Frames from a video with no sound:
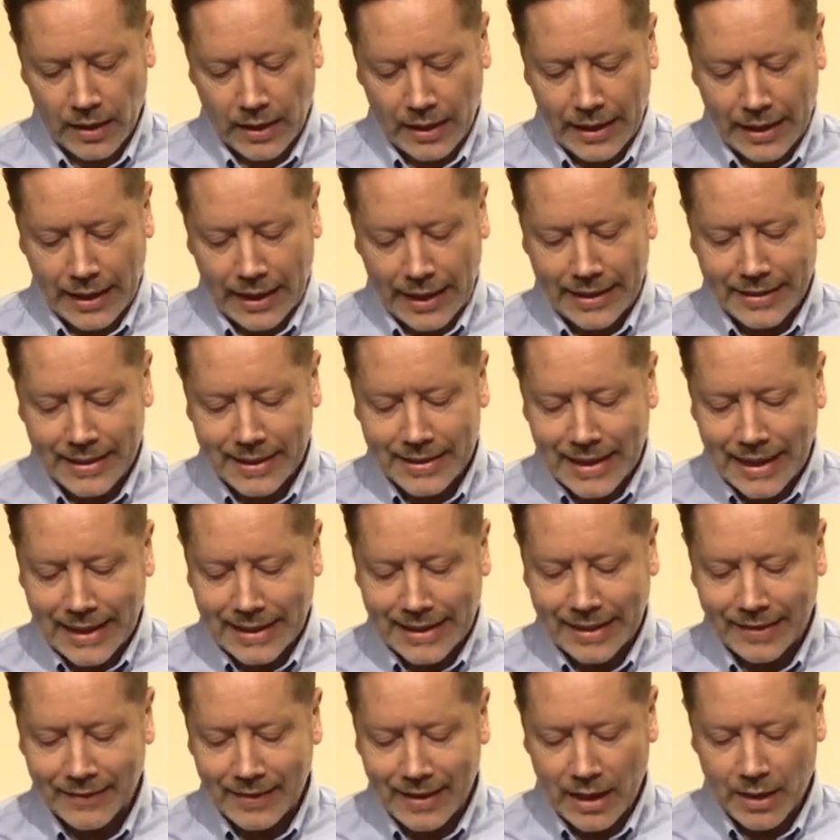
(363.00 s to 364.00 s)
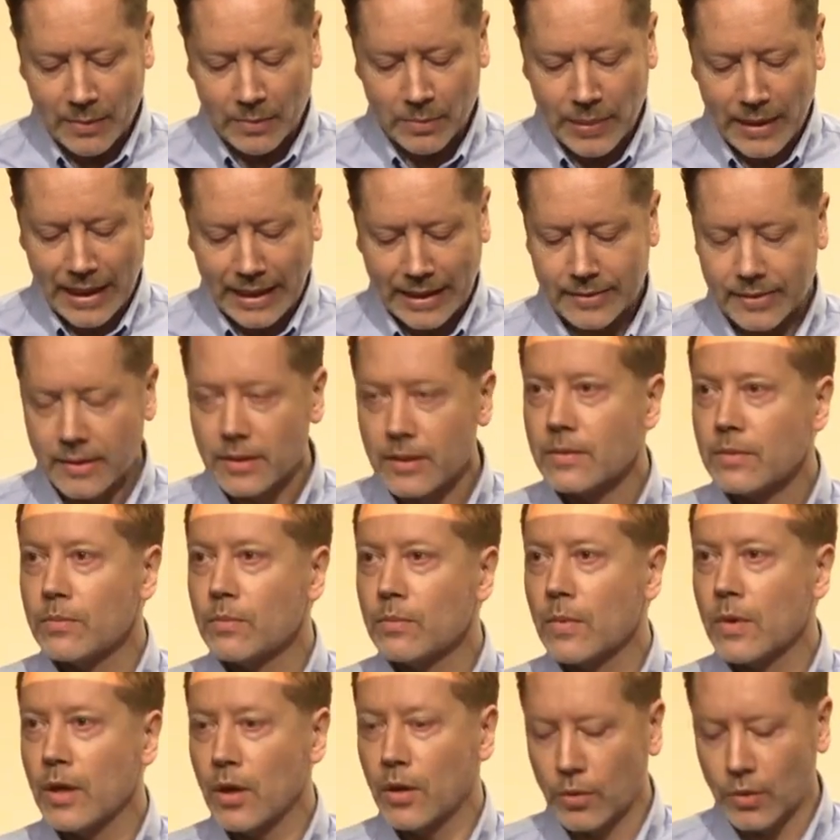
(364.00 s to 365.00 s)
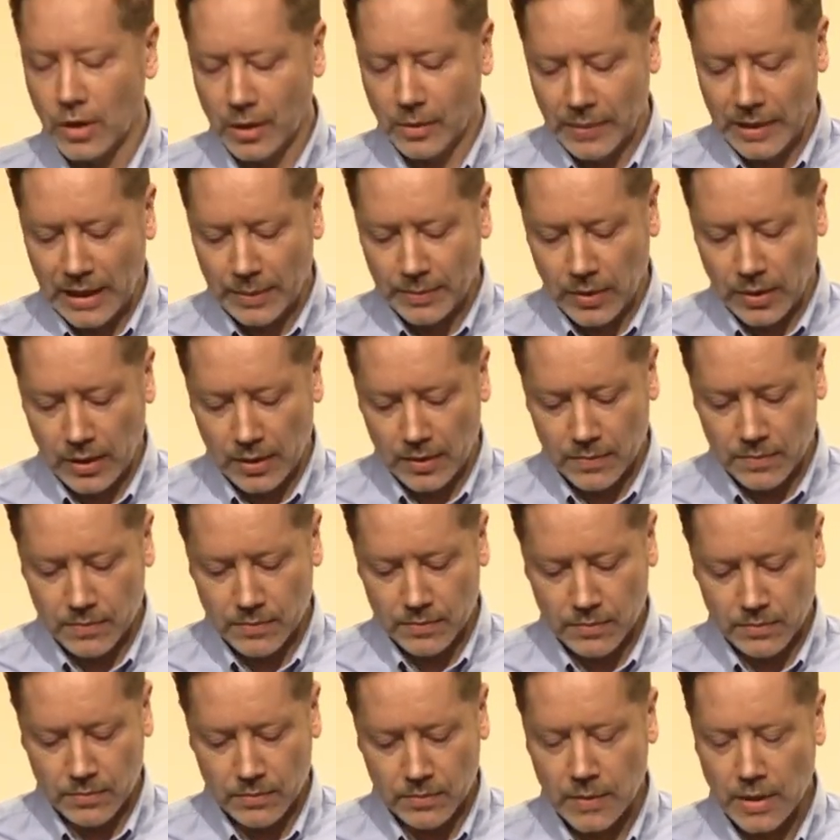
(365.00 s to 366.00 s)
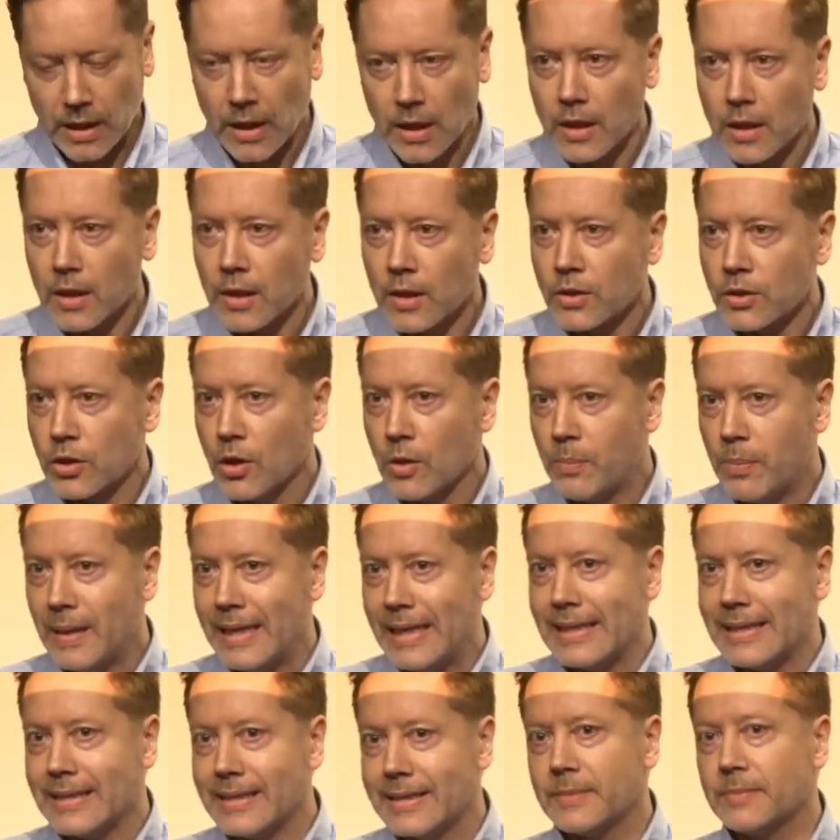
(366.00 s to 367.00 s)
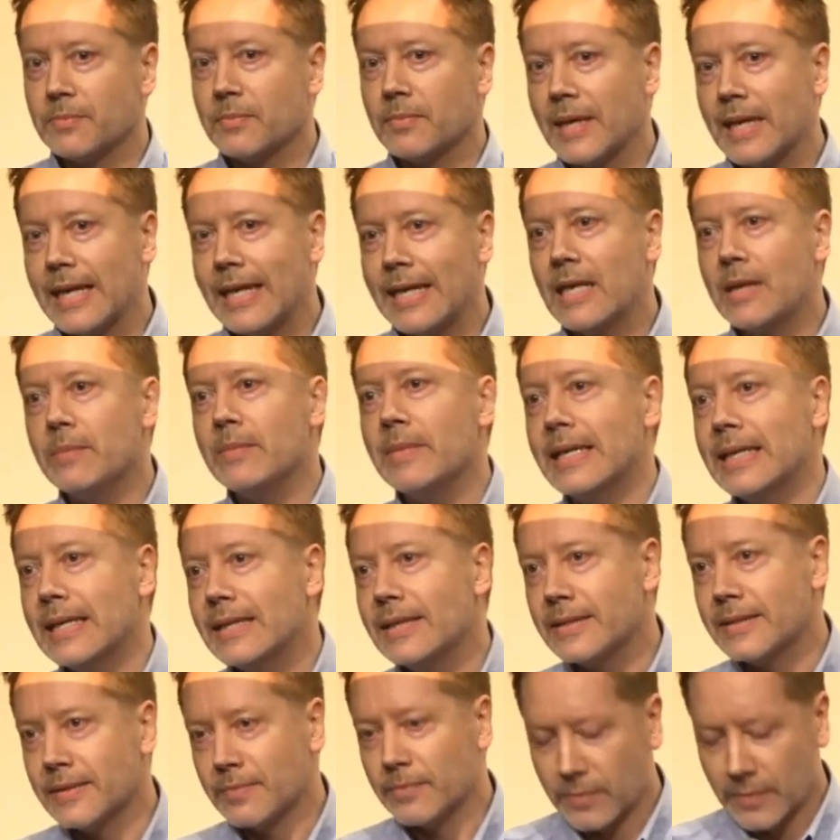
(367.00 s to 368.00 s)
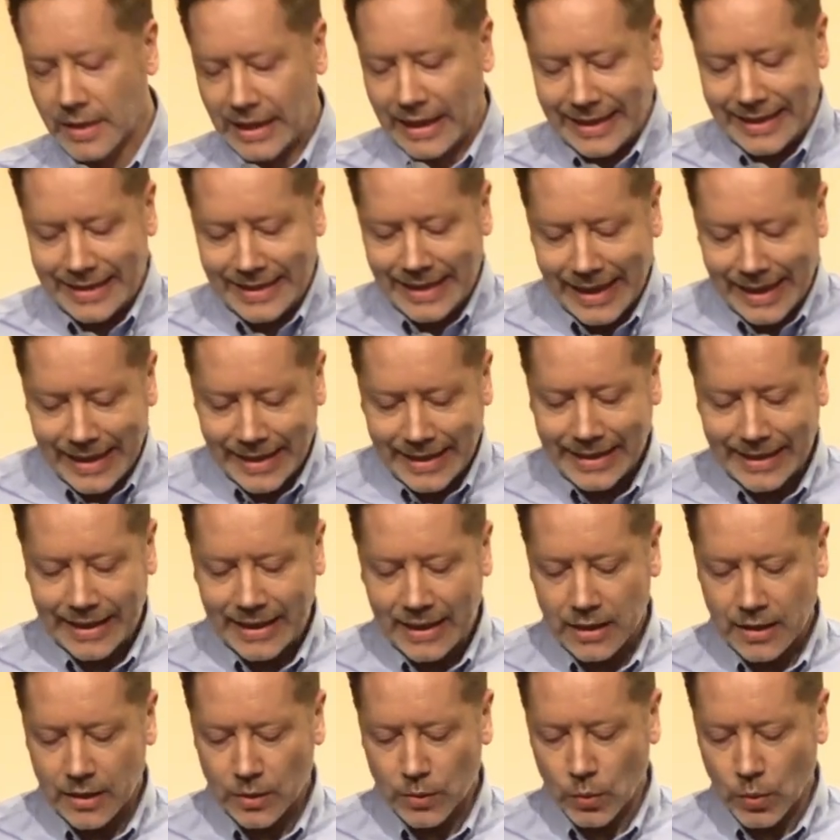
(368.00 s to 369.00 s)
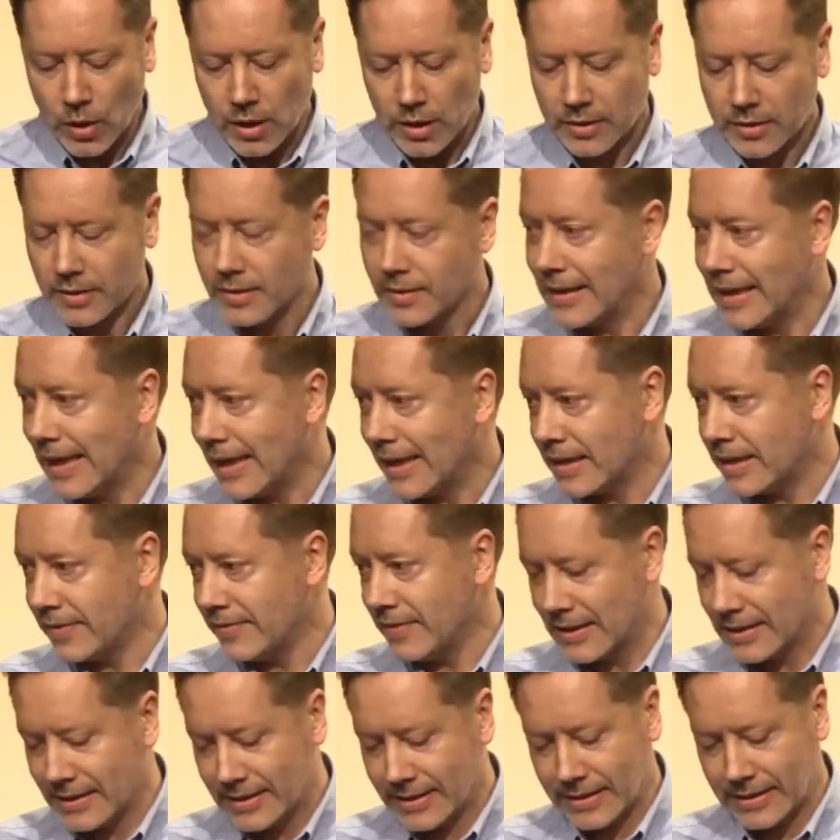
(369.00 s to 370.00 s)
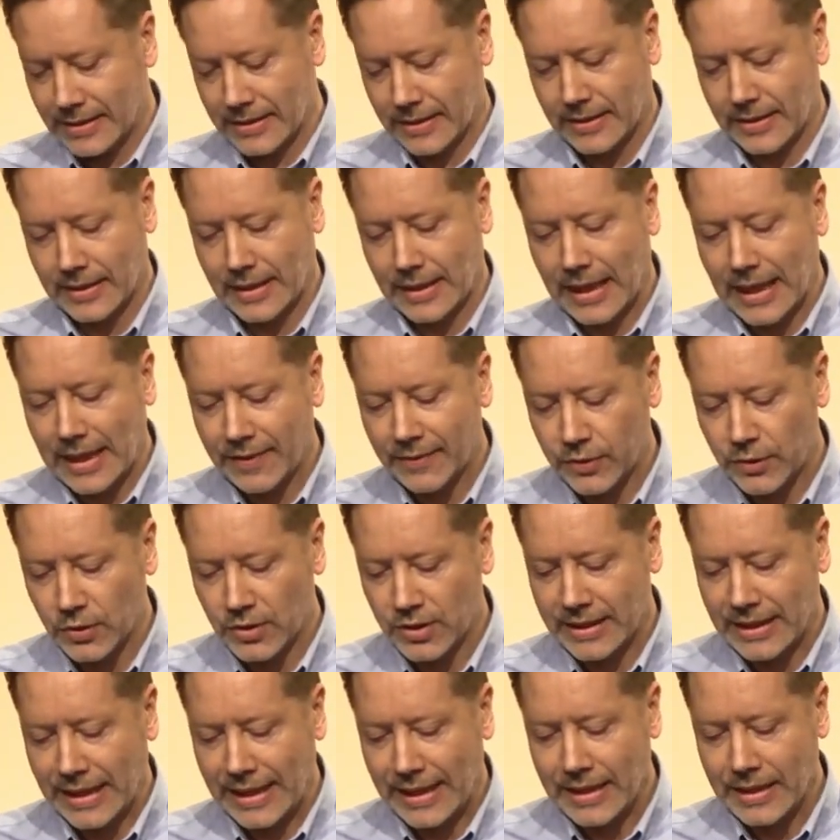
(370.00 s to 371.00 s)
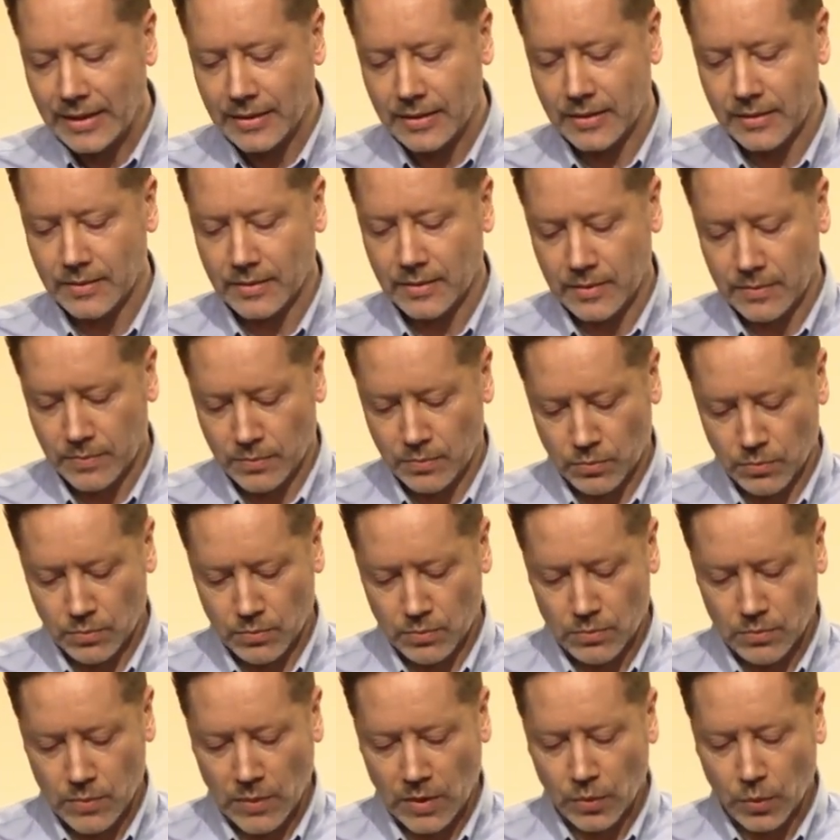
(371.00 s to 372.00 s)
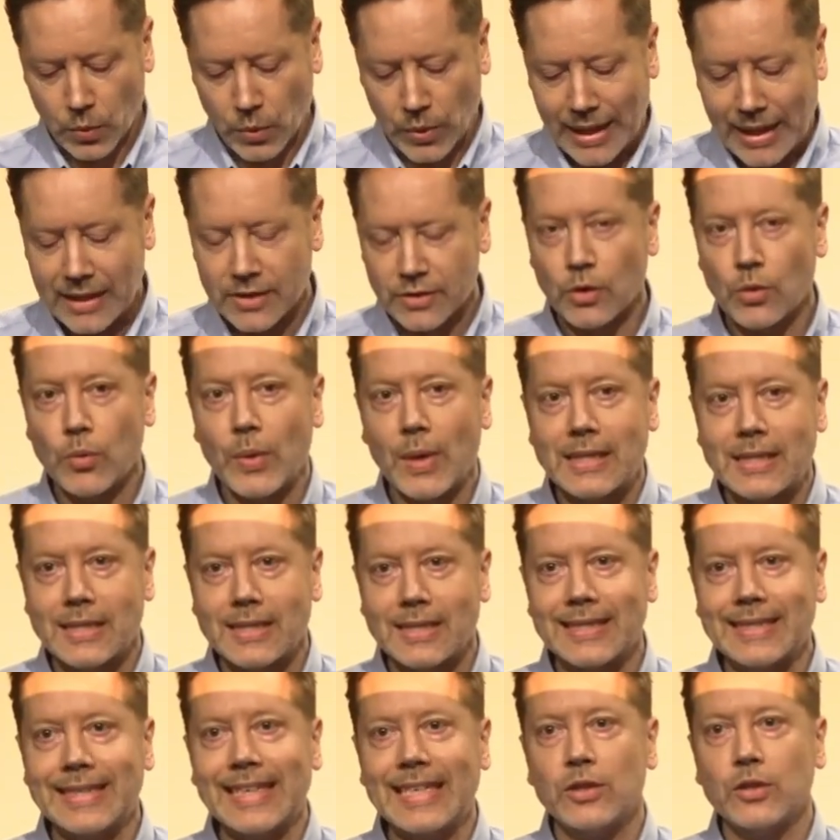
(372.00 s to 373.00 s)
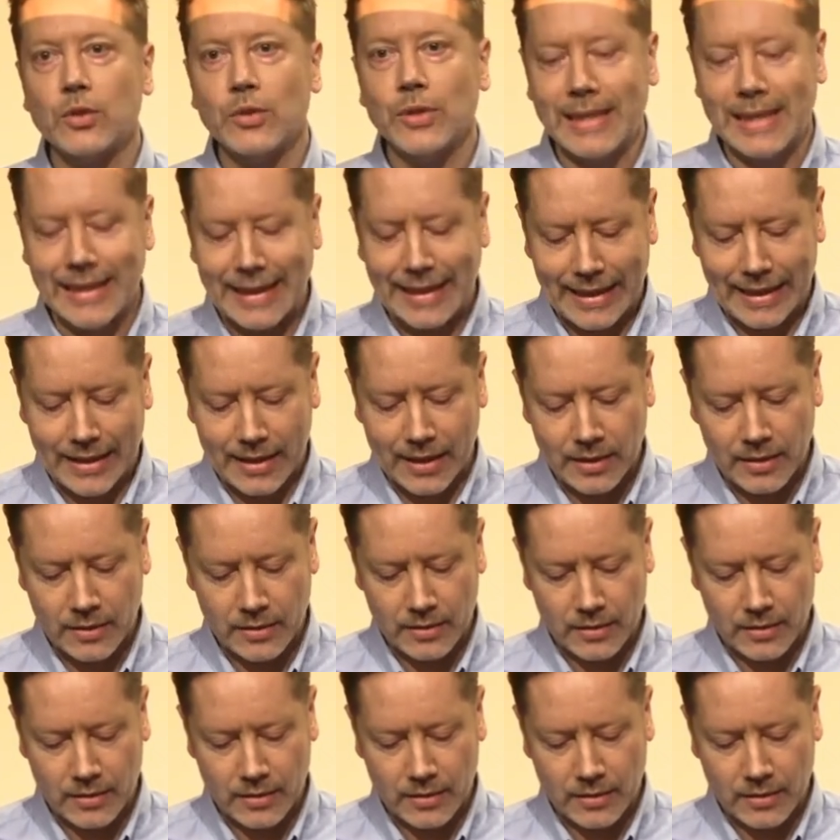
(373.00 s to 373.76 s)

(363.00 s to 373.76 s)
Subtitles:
and they negatively impact local people. So please, in a minute, take in what the activists have to say. We as Norwegians need to hear